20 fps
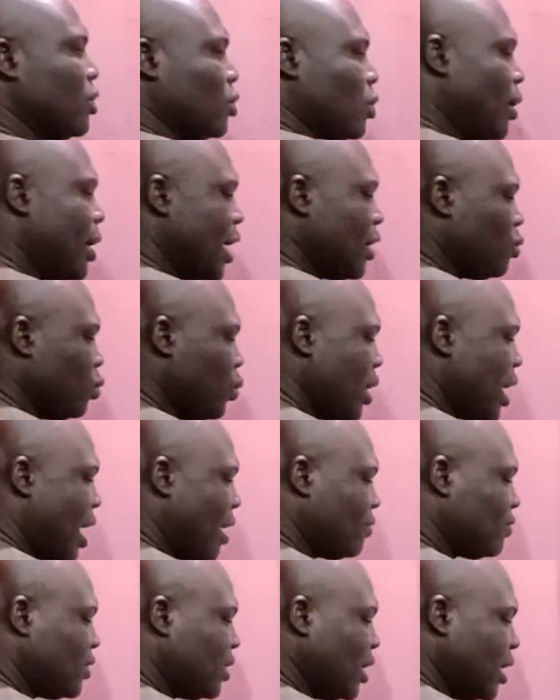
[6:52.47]
All right, we have
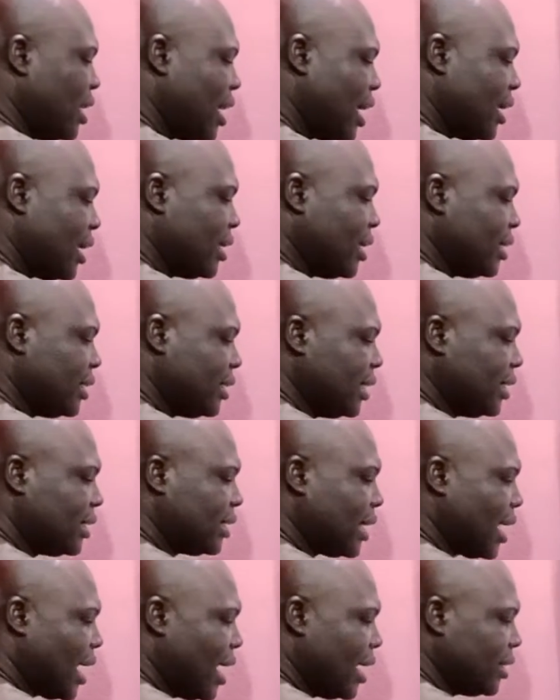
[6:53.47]
said that the
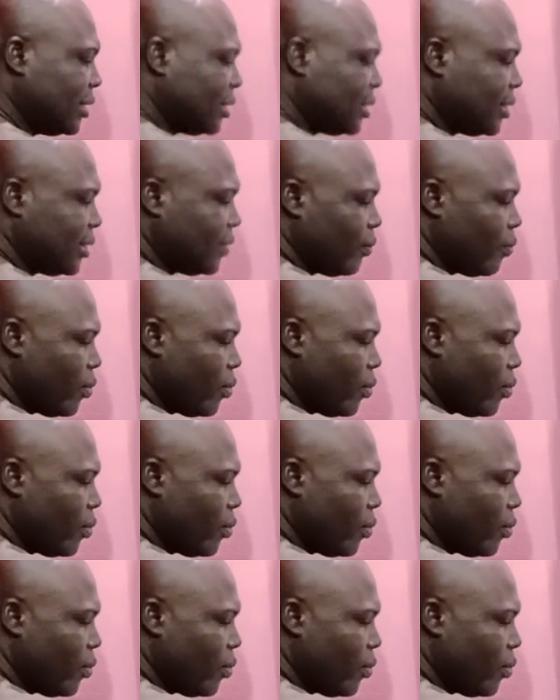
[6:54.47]
distance